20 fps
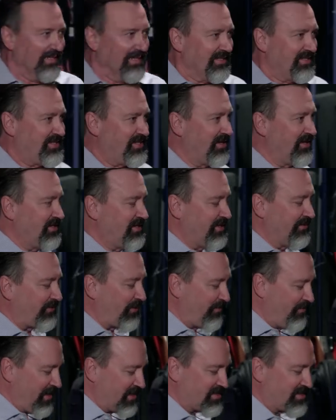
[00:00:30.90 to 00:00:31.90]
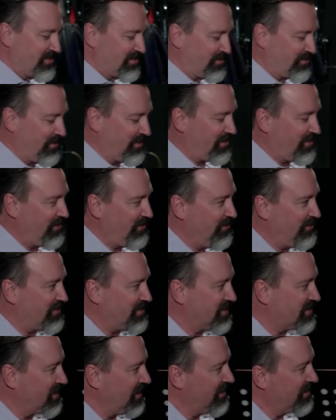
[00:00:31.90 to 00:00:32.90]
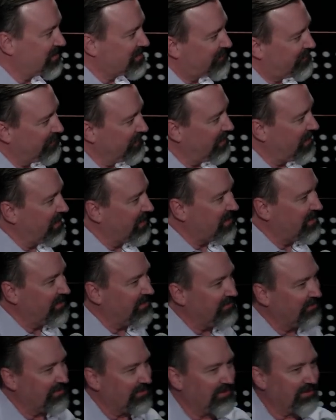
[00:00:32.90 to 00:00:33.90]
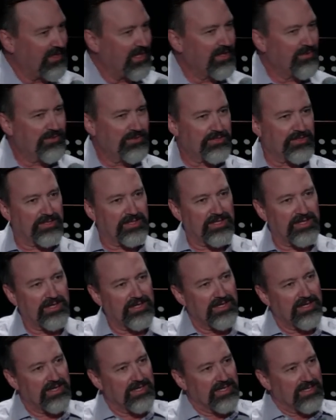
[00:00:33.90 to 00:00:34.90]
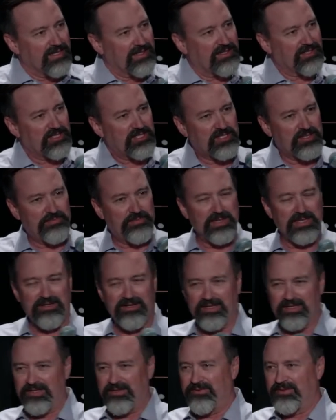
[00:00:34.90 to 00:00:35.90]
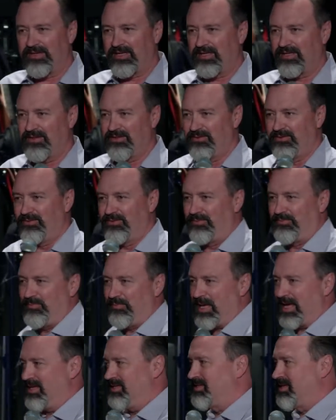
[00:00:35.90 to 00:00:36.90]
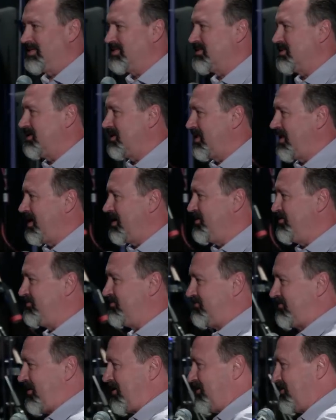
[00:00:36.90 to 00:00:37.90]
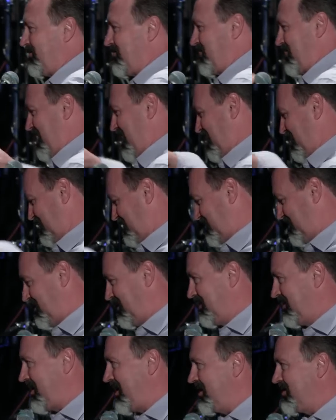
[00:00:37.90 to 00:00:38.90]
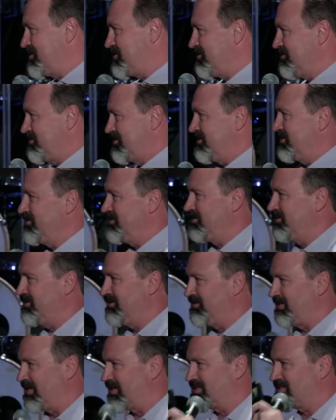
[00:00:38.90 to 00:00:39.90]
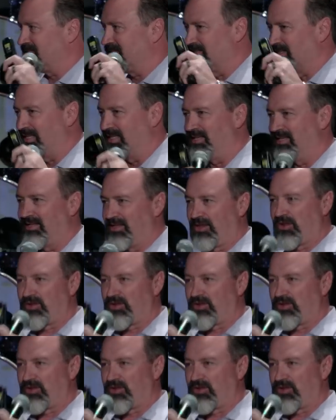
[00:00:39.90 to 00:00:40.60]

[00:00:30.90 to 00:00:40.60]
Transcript: share a different message with you. Just I just feel like you know the language of the the spirit. You you pay attention to that. You follow that, and as you do, you actually